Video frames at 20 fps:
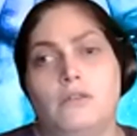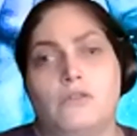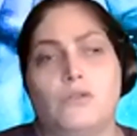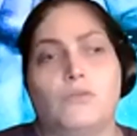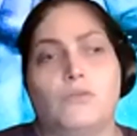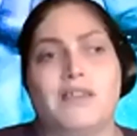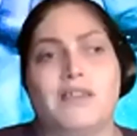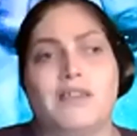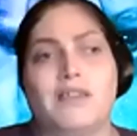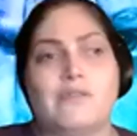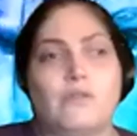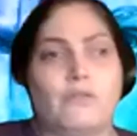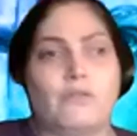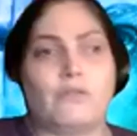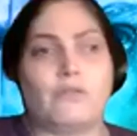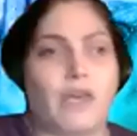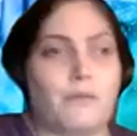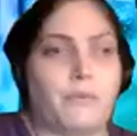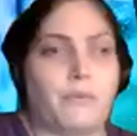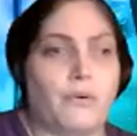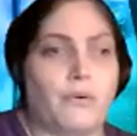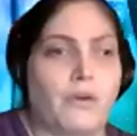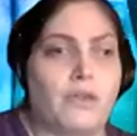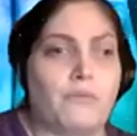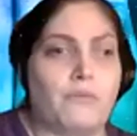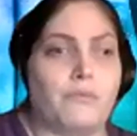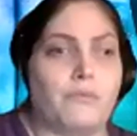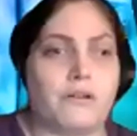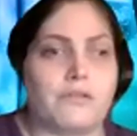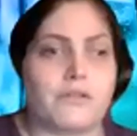to get to that
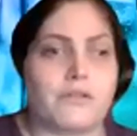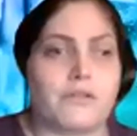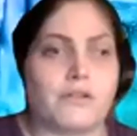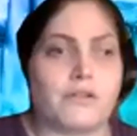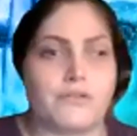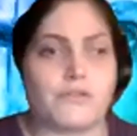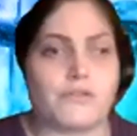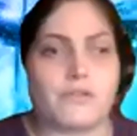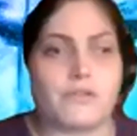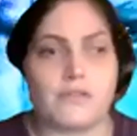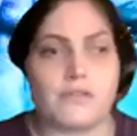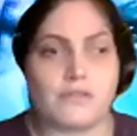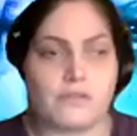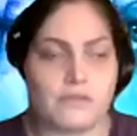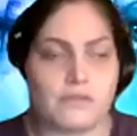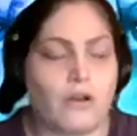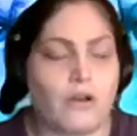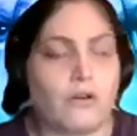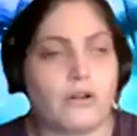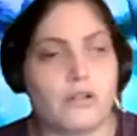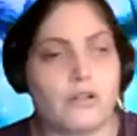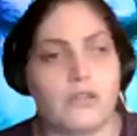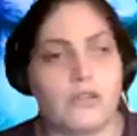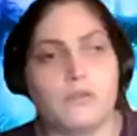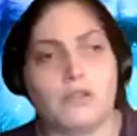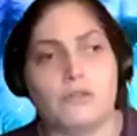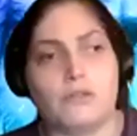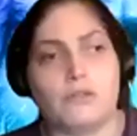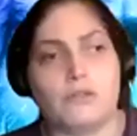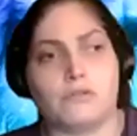point where there's this
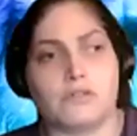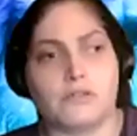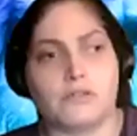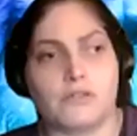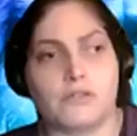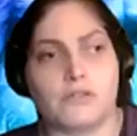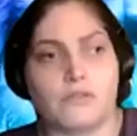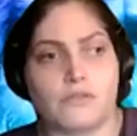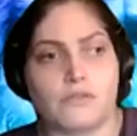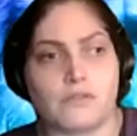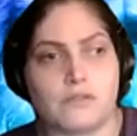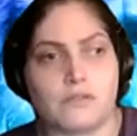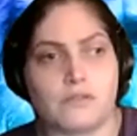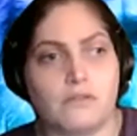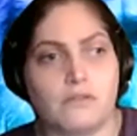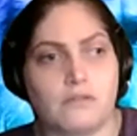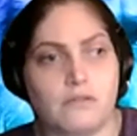argument or this